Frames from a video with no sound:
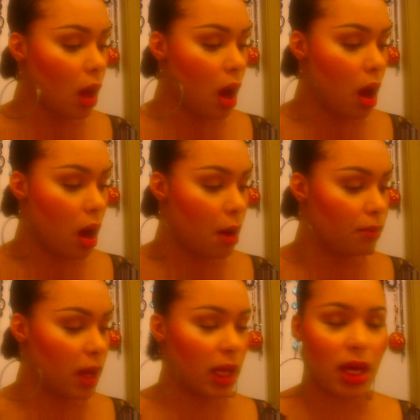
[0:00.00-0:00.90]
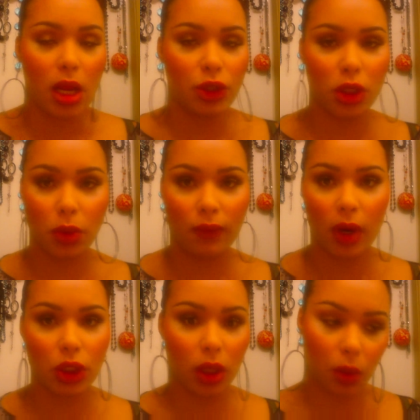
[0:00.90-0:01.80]
And again, it's just
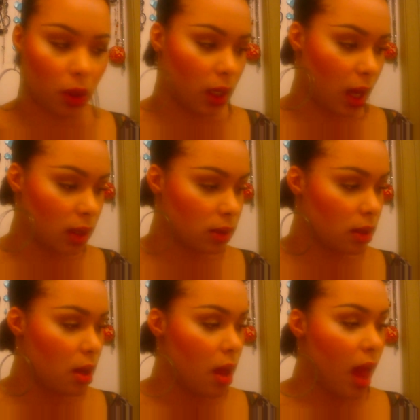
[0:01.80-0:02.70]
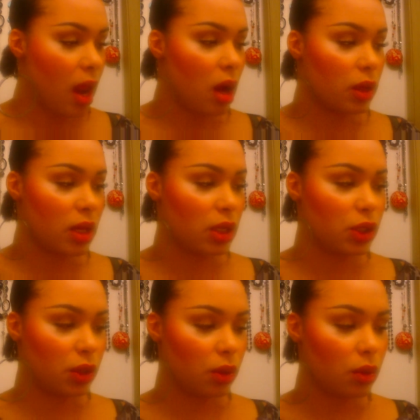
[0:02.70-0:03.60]
refreshing and really nice.
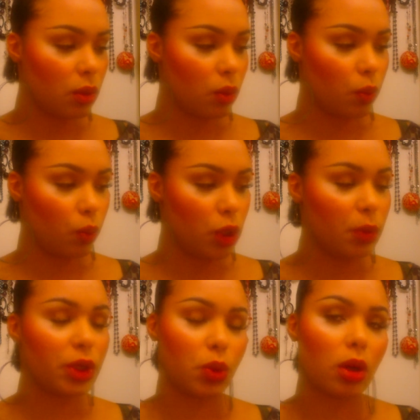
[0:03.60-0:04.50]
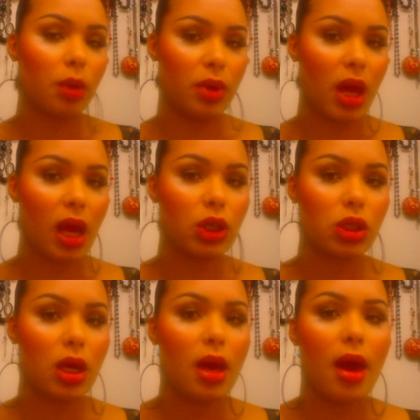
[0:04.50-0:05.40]
And two, when you restore your
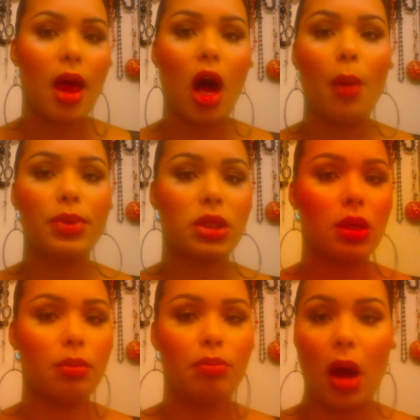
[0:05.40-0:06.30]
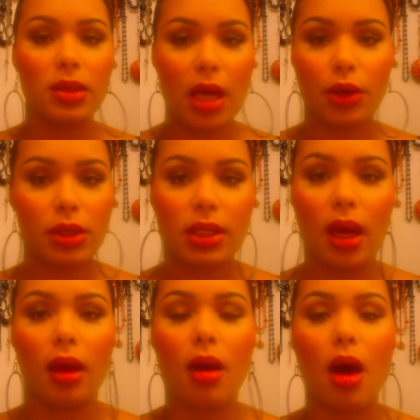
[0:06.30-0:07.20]
pH, it helps balance out your
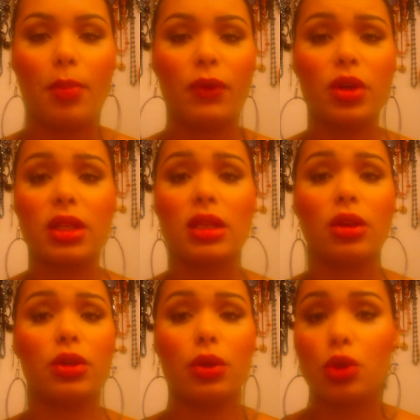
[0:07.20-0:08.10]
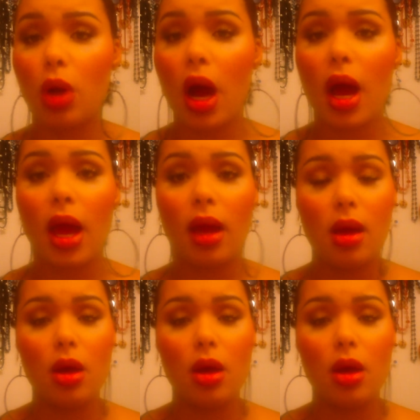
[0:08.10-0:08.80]
skin. If your skin's either too dry